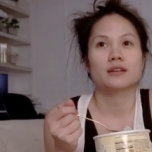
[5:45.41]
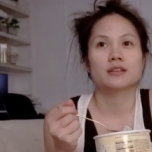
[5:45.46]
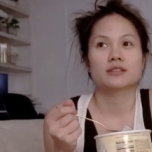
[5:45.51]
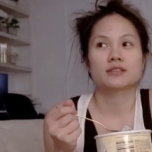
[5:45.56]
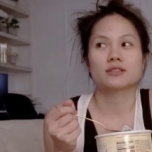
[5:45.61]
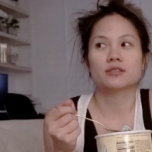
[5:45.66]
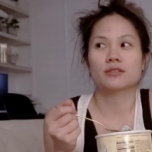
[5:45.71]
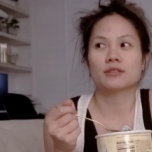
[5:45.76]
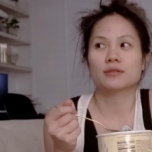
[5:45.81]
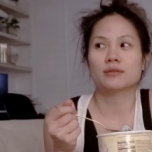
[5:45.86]

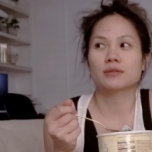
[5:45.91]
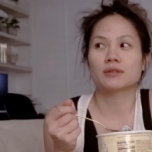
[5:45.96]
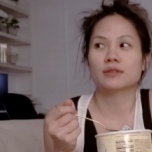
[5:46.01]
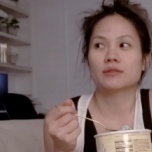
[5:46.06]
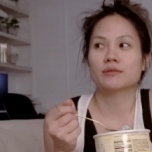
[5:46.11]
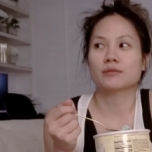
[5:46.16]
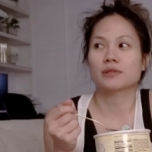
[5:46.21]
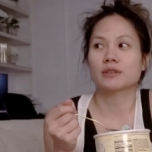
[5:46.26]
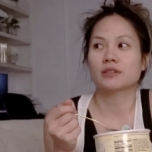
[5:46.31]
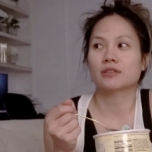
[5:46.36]
starting with the
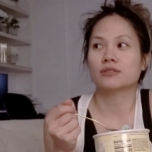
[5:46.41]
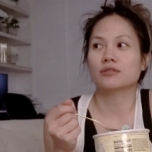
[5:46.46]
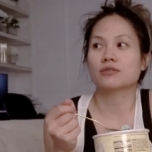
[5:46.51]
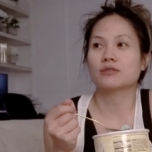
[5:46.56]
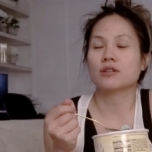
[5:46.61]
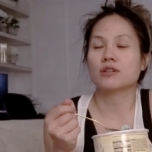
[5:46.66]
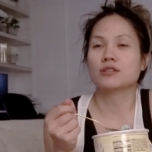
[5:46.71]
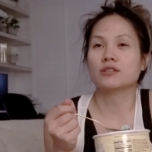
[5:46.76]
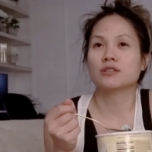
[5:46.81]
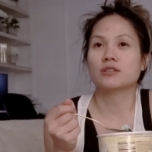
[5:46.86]

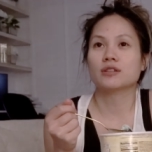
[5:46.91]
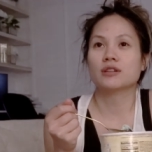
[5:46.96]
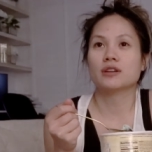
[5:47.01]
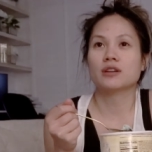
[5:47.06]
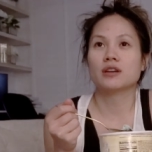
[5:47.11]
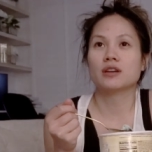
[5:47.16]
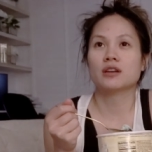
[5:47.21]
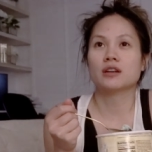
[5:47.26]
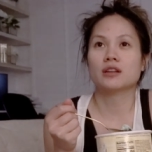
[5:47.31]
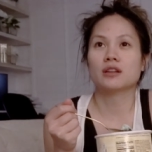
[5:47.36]
reconstruction
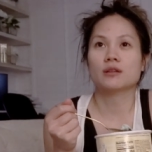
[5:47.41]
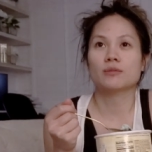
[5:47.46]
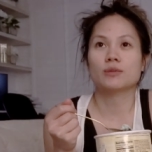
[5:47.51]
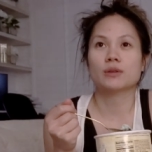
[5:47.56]
again and then